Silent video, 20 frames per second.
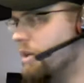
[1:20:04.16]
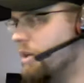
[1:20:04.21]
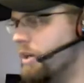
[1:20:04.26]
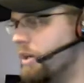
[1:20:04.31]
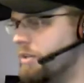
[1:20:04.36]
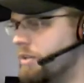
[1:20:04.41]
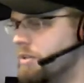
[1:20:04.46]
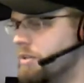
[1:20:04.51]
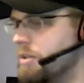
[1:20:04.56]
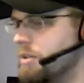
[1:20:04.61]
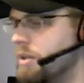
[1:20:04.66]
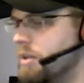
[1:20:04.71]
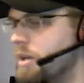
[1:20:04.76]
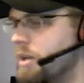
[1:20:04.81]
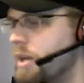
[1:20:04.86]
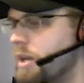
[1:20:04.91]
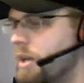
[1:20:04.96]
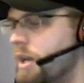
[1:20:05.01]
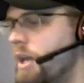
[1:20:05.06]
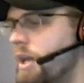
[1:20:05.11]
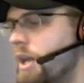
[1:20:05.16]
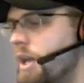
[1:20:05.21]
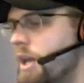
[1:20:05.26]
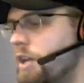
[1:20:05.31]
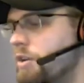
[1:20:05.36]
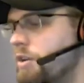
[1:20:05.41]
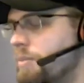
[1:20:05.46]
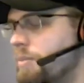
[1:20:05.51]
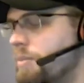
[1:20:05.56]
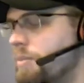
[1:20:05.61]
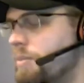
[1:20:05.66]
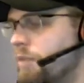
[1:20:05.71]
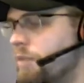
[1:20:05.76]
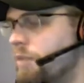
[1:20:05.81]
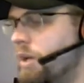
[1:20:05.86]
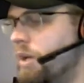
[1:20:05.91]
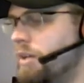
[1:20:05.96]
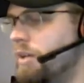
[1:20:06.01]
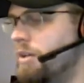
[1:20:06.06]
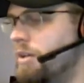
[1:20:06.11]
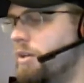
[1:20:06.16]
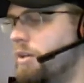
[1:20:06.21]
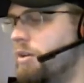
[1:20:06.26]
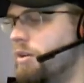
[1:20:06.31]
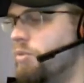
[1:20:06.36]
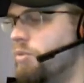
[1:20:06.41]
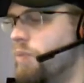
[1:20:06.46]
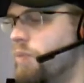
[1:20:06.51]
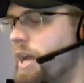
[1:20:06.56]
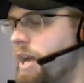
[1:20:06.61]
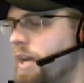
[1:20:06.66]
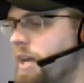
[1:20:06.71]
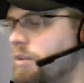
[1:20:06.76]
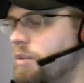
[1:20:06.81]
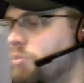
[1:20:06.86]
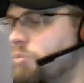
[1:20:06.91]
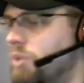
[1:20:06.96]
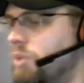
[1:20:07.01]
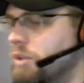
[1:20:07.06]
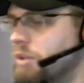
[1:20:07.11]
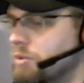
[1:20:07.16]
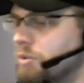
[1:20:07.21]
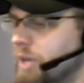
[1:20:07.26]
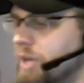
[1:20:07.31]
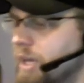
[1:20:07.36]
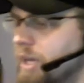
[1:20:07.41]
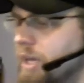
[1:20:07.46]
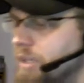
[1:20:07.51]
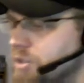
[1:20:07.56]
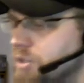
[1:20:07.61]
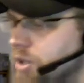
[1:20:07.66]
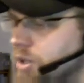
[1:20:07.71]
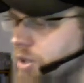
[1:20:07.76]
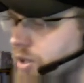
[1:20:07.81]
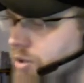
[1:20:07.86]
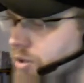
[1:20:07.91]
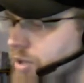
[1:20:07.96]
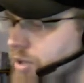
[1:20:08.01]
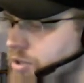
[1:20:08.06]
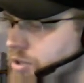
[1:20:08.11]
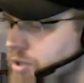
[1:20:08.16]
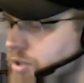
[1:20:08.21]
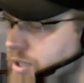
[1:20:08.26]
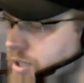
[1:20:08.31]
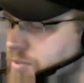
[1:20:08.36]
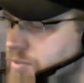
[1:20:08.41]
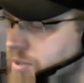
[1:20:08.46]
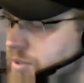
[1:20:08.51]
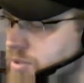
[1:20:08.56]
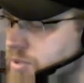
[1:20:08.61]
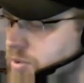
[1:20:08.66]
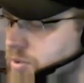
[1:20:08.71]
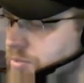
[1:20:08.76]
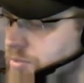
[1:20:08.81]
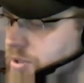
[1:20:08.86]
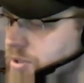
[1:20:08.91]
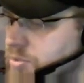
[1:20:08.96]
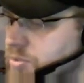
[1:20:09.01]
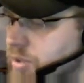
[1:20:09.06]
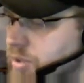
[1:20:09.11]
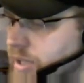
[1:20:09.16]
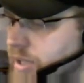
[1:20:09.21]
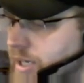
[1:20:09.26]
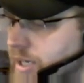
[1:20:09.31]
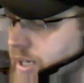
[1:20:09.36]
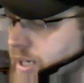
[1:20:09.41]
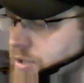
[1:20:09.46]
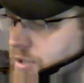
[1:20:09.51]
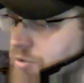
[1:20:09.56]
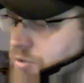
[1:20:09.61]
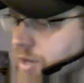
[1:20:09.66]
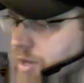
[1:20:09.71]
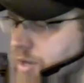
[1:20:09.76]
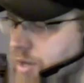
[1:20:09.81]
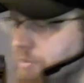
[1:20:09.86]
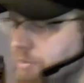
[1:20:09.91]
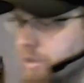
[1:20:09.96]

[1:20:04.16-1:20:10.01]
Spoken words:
big fat creatures, it's just absolutely stellar. Same thing goes for Kessig